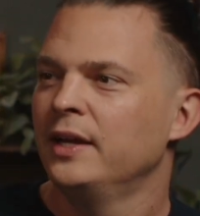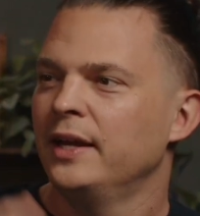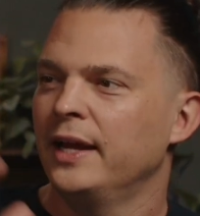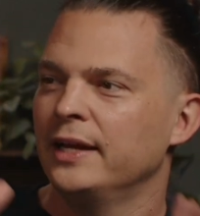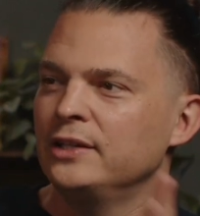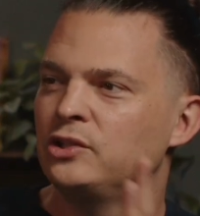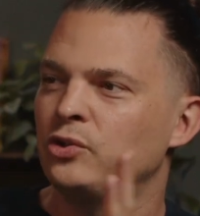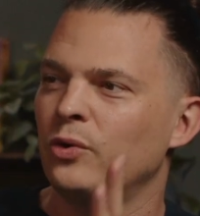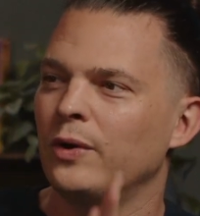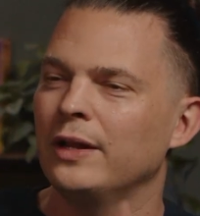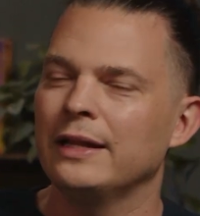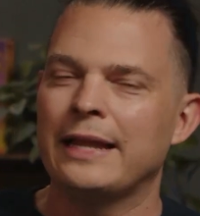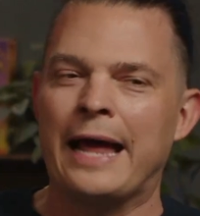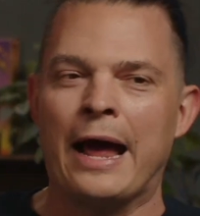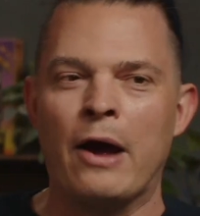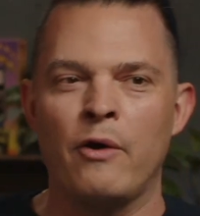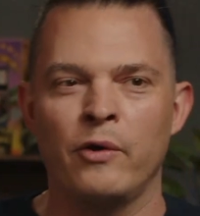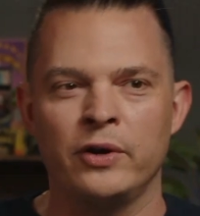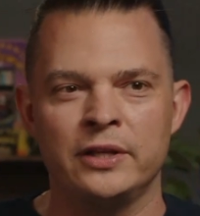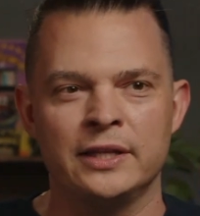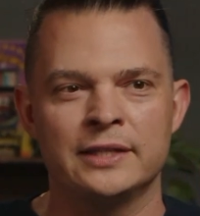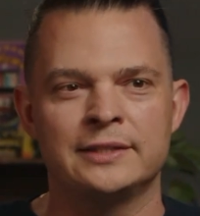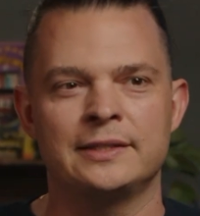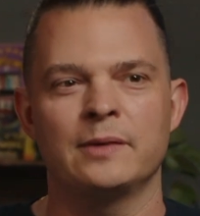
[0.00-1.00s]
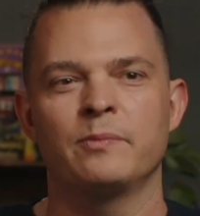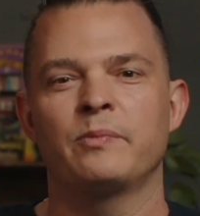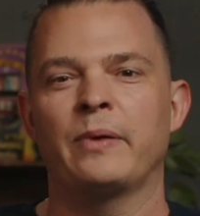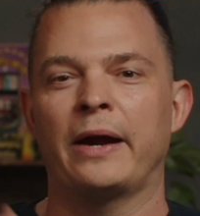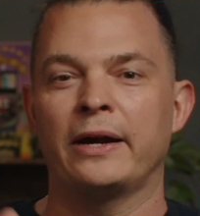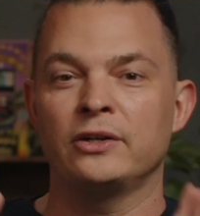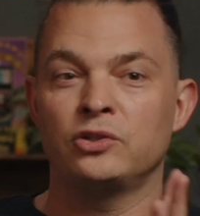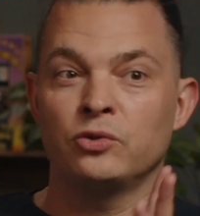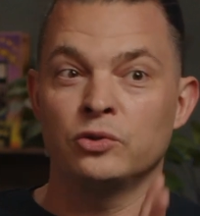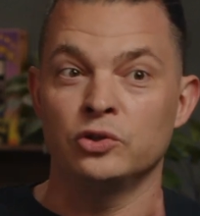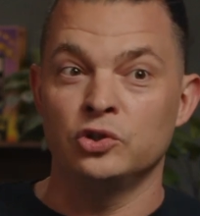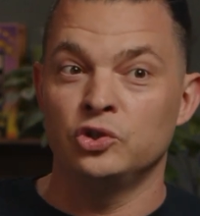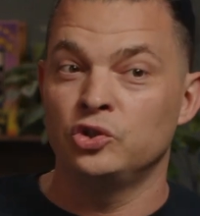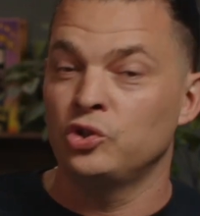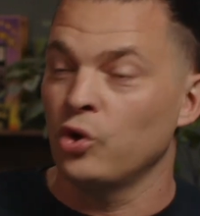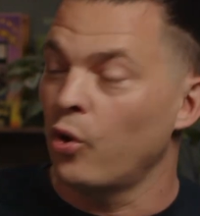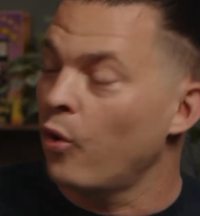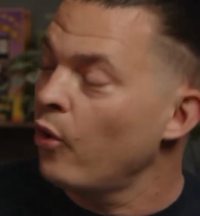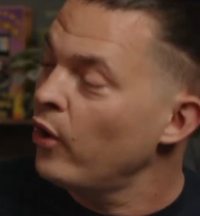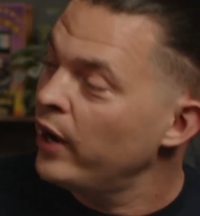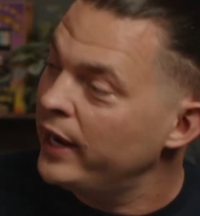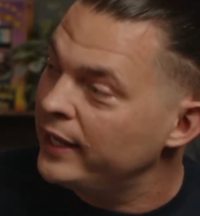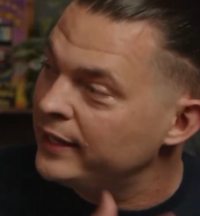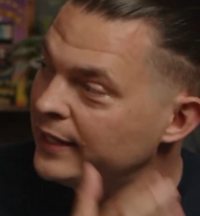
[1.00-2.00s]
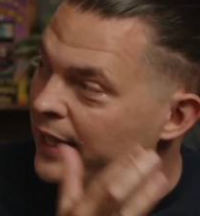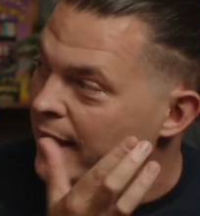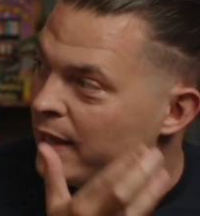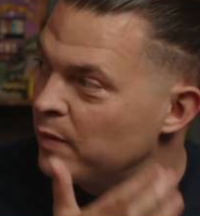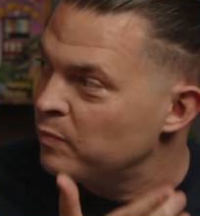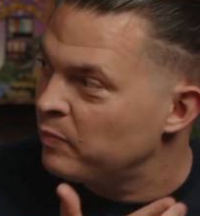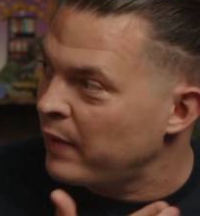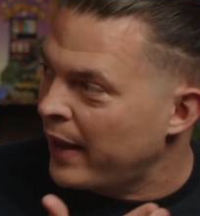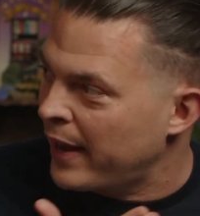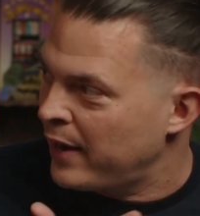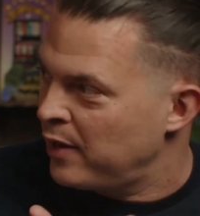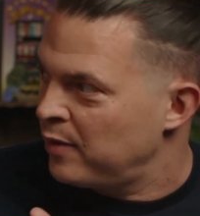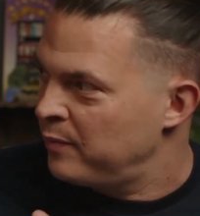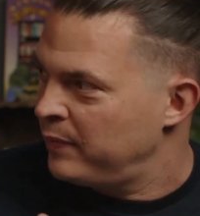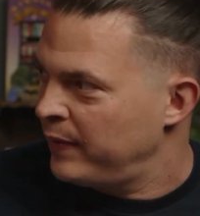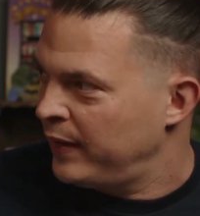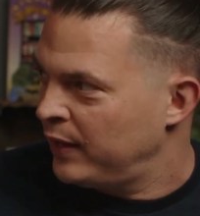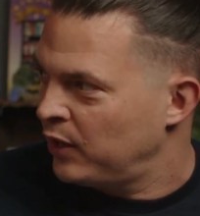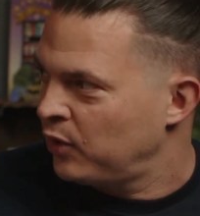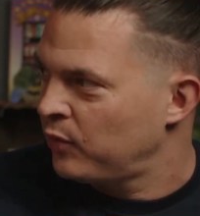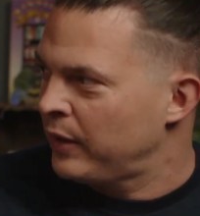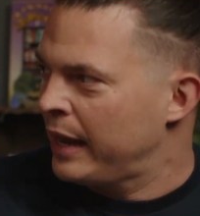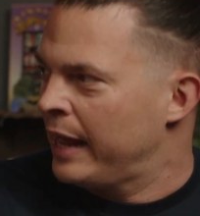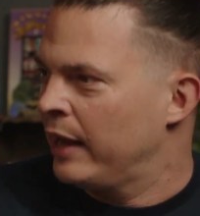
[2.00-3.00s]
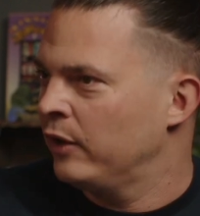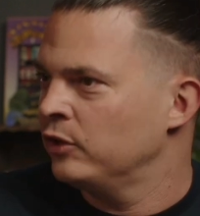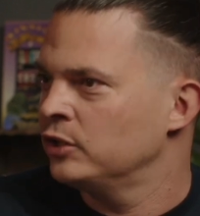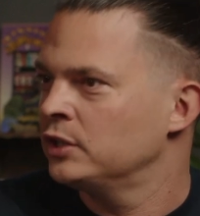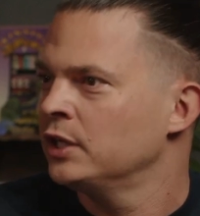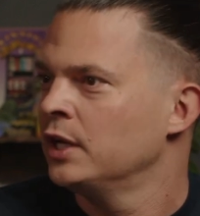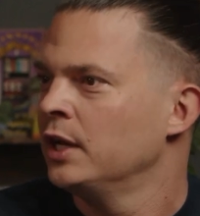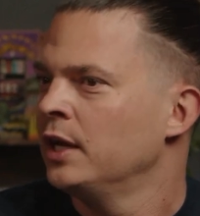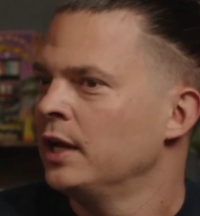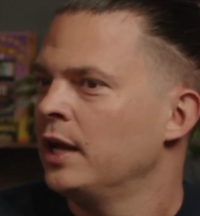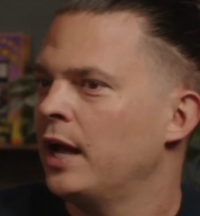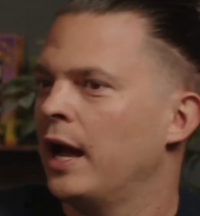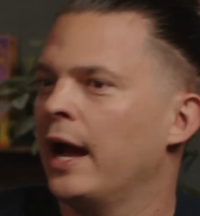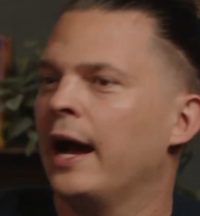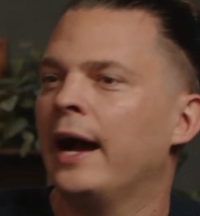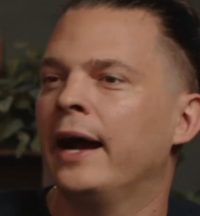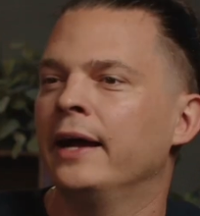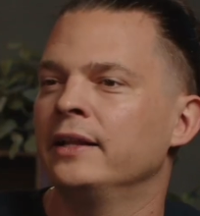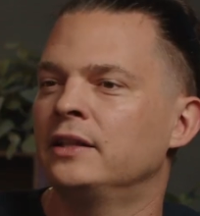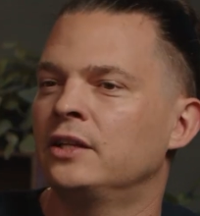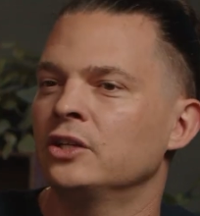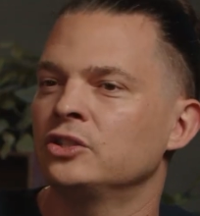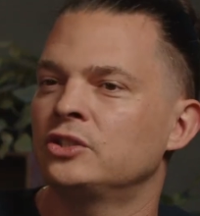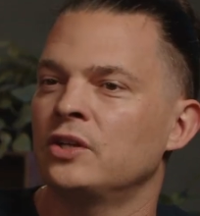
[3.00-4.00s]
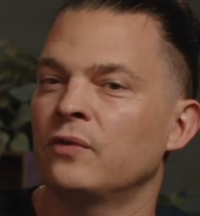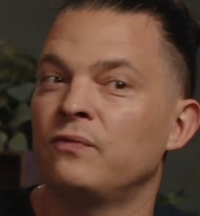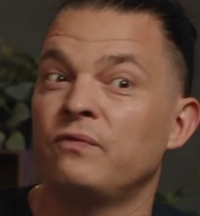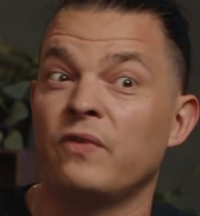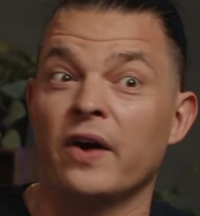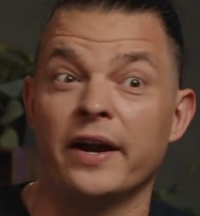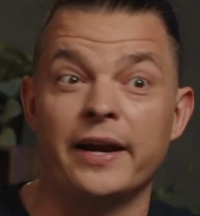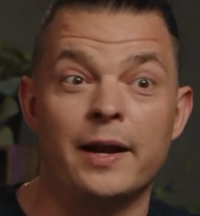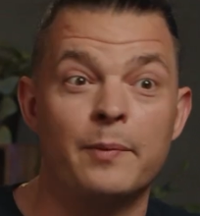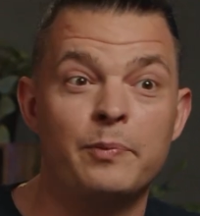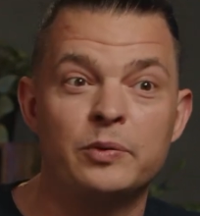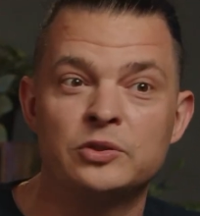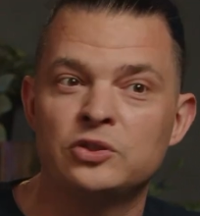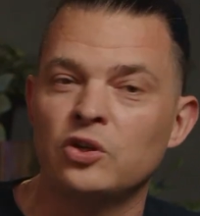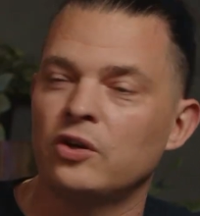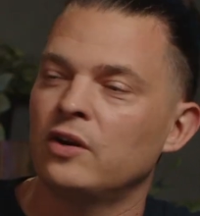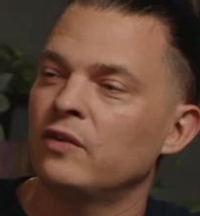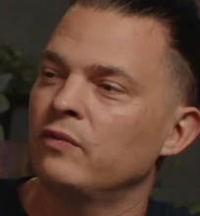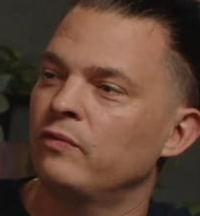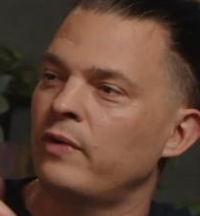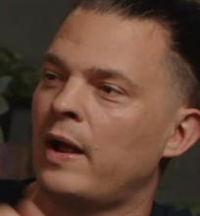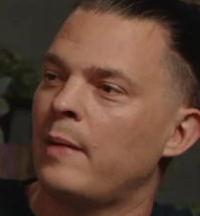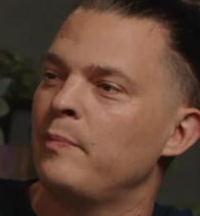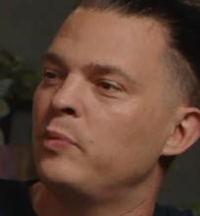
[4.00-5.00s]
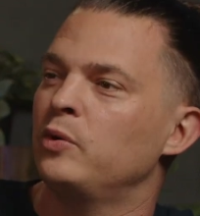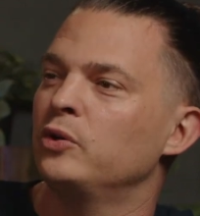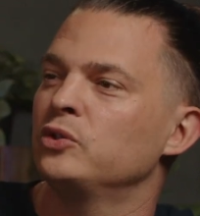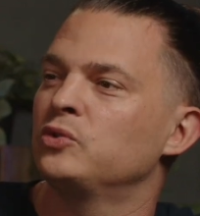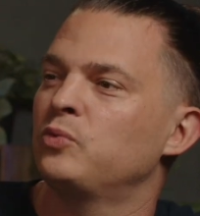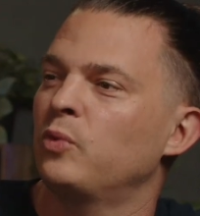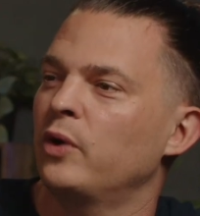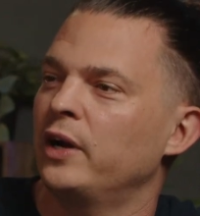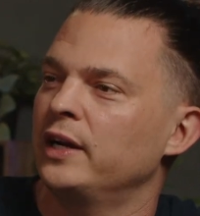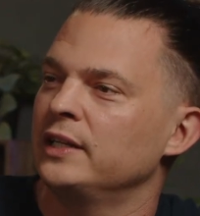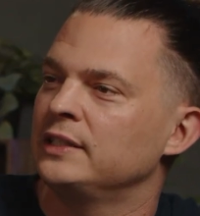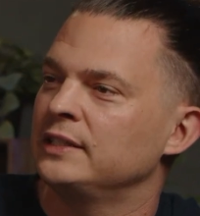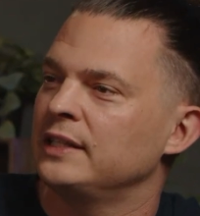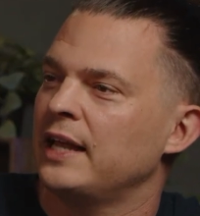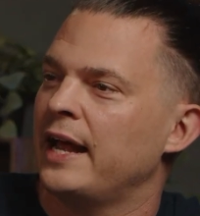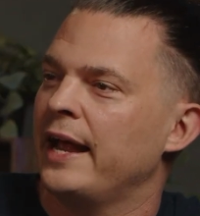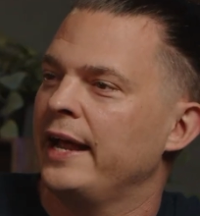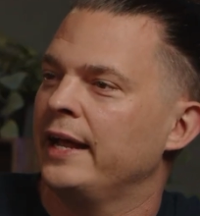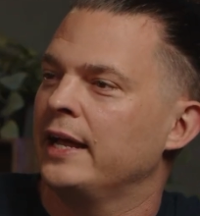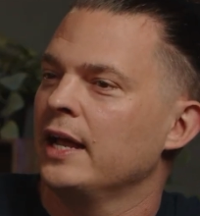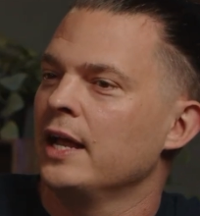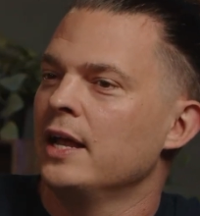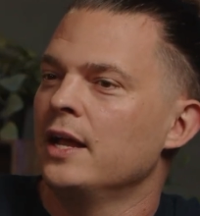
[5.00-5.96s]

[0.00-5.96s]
into allowing this empire, to enjoying the empire being around? Mm. Uh, there's a fun episode of Rebels where it's like,